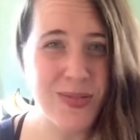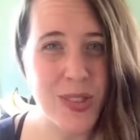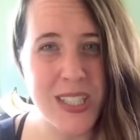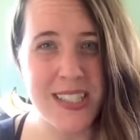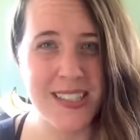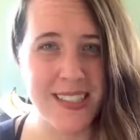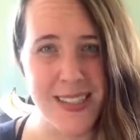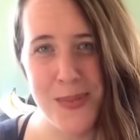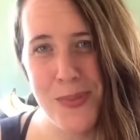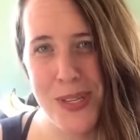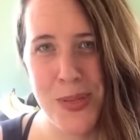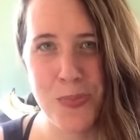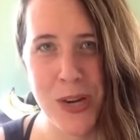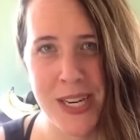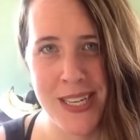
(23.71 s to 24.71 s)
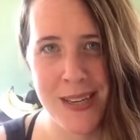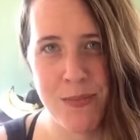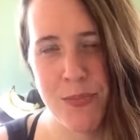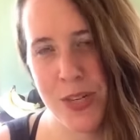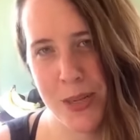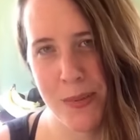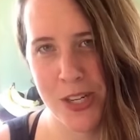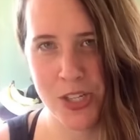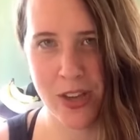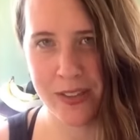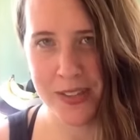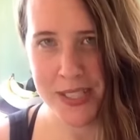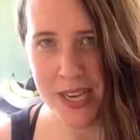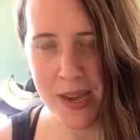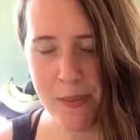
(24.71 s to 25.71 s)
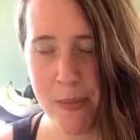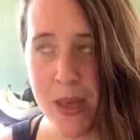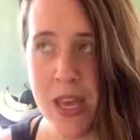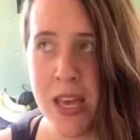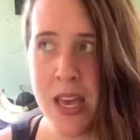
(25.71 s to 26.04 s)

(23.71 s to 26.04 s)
four to six months pregnant pretty much all the time.